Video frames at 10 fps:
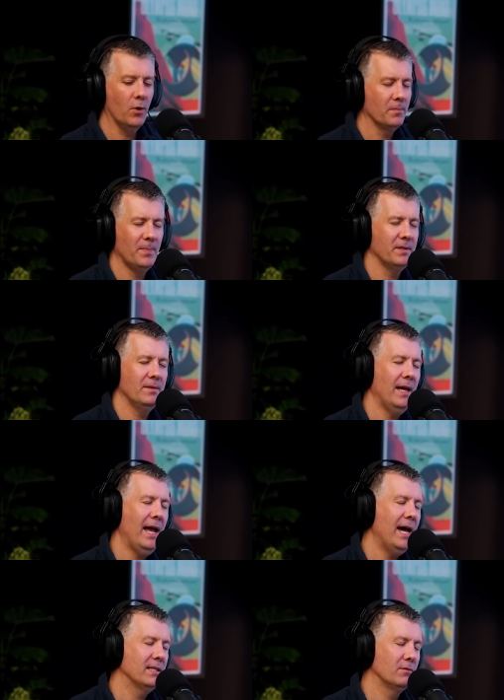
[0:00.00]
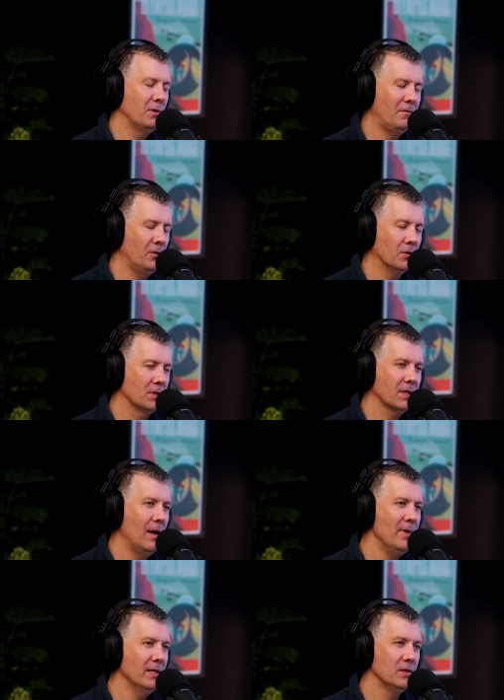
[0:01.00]
it's it, actually what, you can see it. How does it refuel? Does it
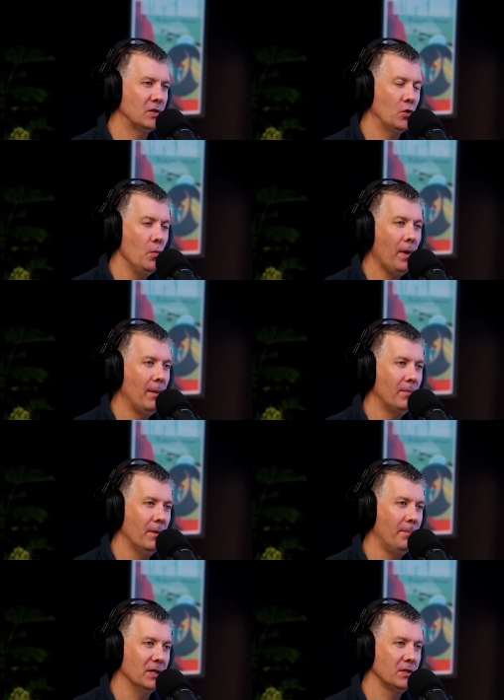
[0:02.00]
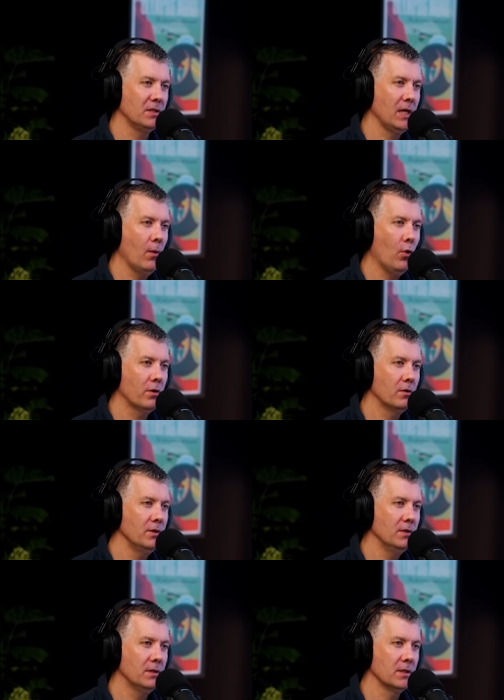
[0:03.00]
come down and scoop up a bunch of seawater
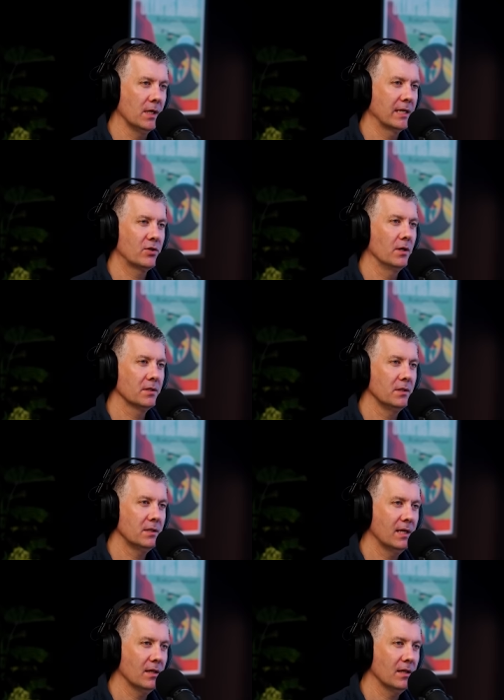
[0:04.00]
and uses electrolysis